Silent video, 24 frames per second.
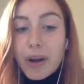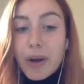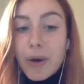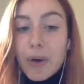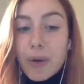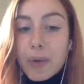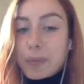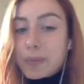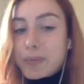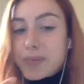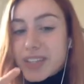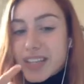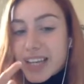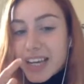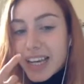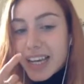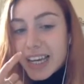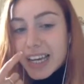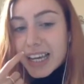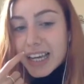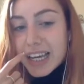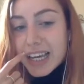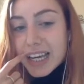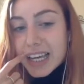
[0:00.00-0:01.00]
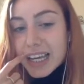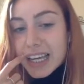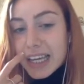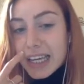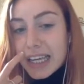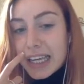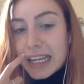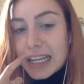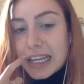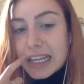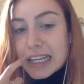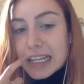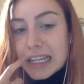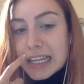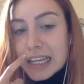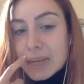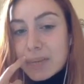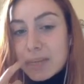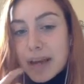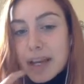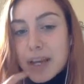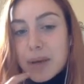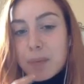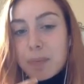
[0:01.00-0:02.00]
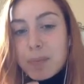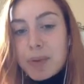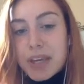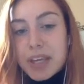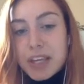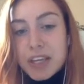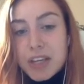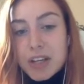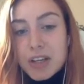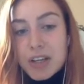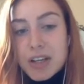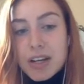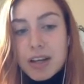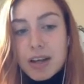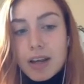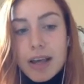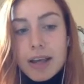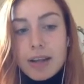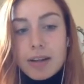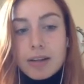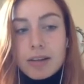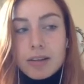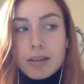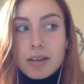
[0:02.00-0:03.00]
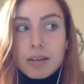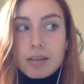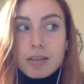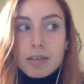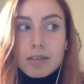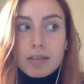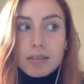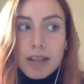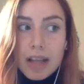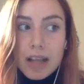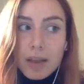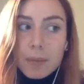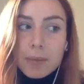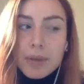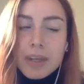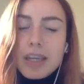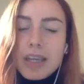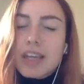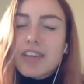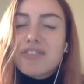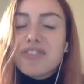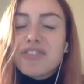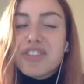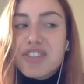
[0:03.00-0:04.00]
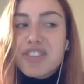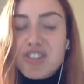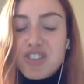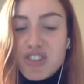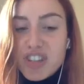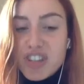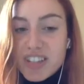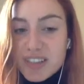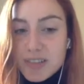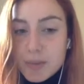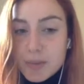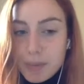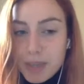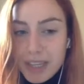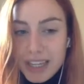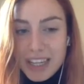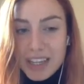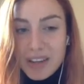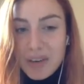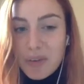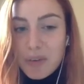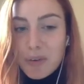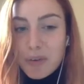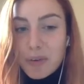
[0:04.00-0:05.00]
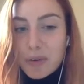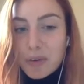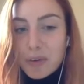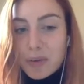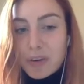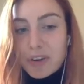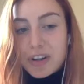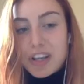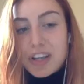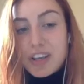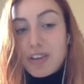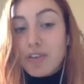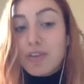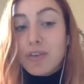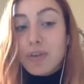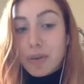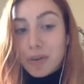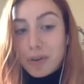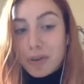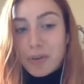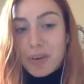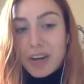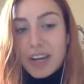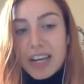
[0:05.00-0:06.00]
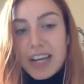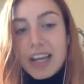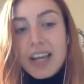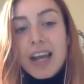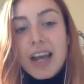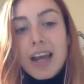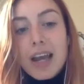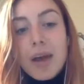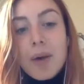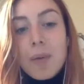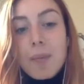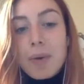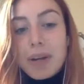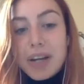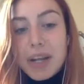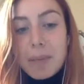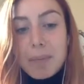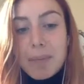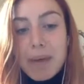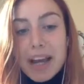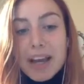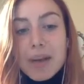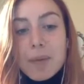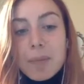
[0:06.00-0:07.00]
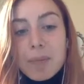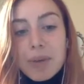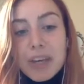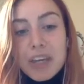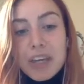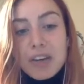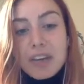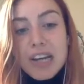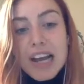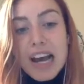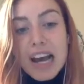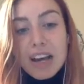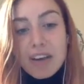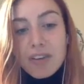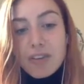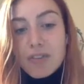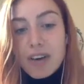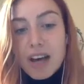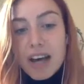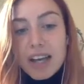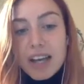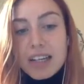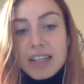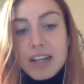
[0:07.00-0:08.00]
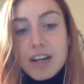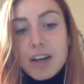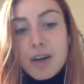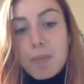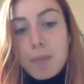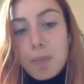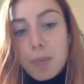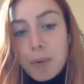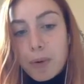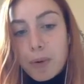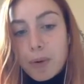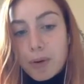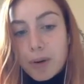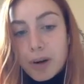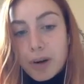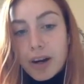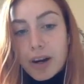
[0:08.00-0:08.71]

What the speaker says: homes. In my opinion, and tell me if it's just me or if you agree, but in my opinion, I find the more